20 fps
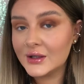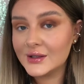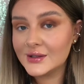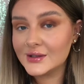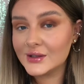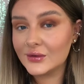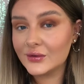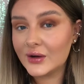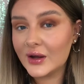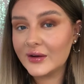
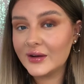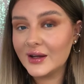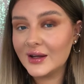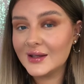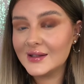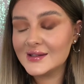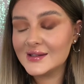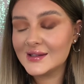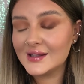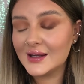So now you can
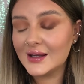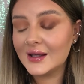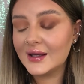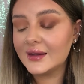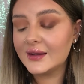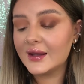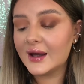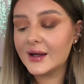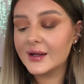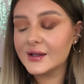see
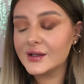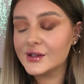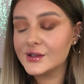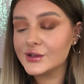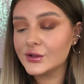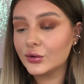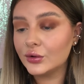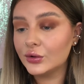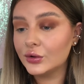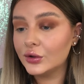that it is
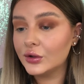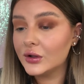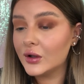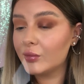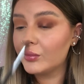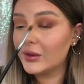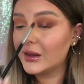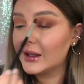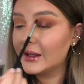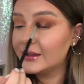all
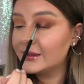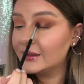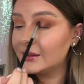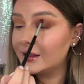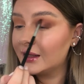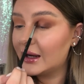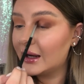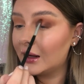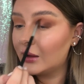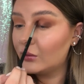blended
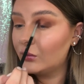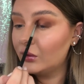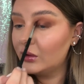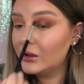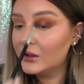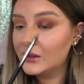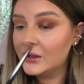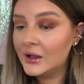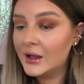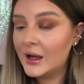out.
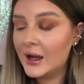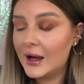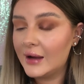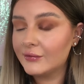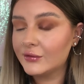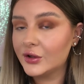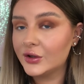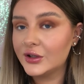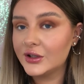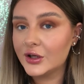I'm
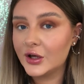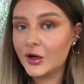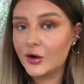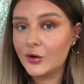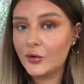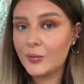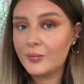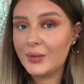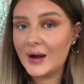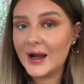going to go
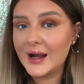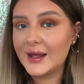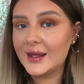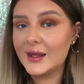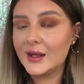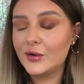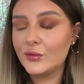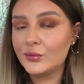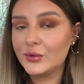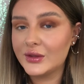back in
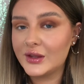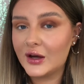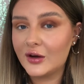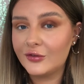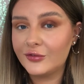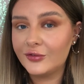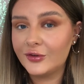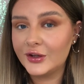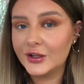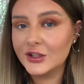with our
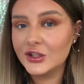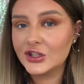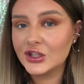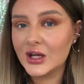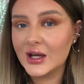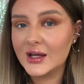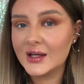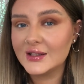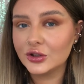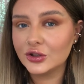first
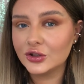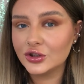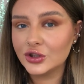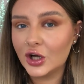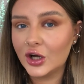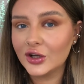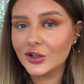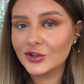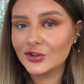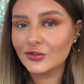shade,
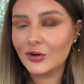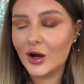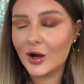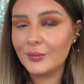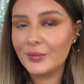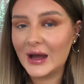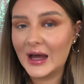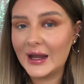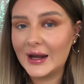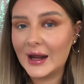Chalk Drop,
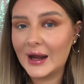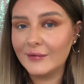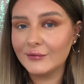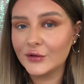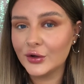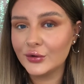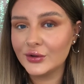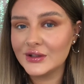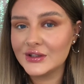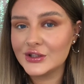and I'm
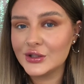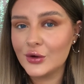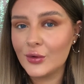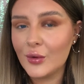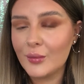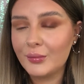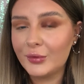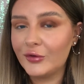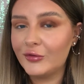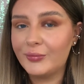going to
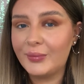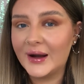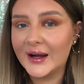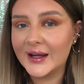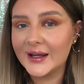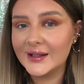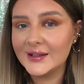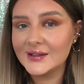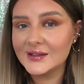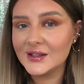buff back
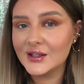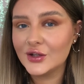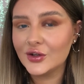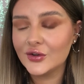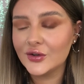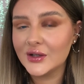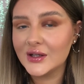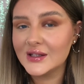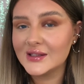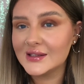into the
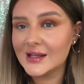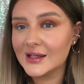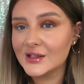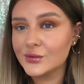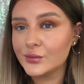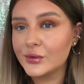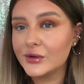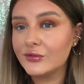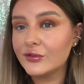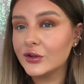crease as
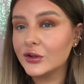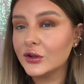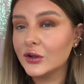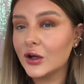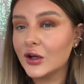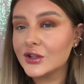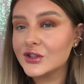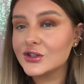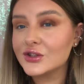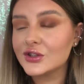we've
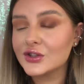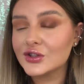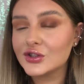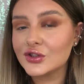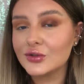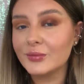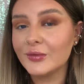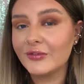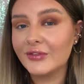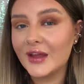lost some
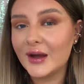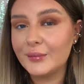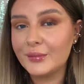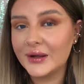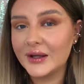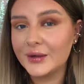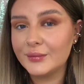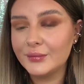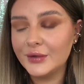of that pigment.